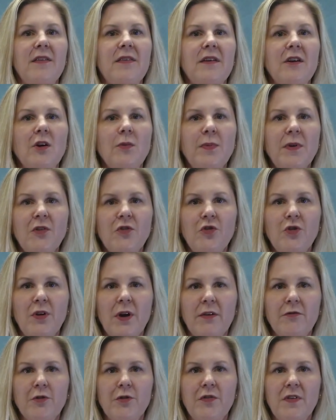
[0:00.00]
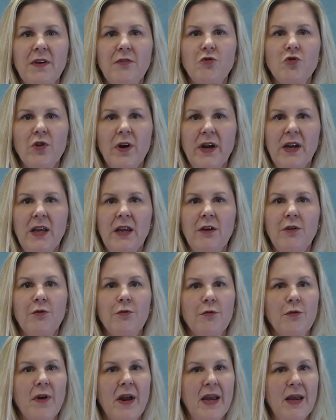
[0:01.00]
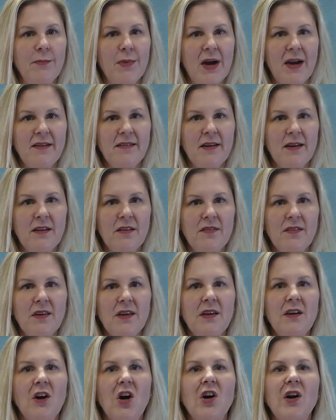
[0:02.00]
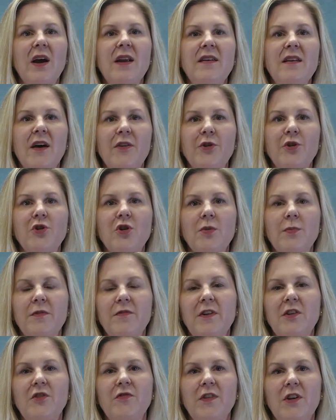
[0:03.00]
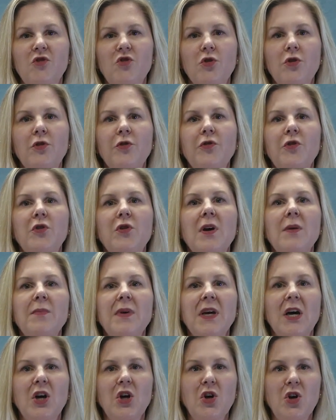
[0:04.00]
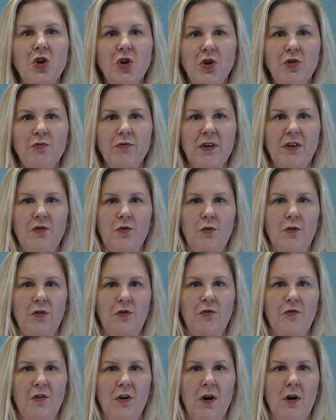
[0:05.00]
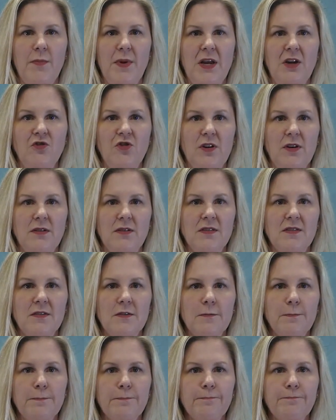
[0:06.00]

Therapists who have received training through AIM High Tennessee are another group of individuals who can be a good resource for our patients.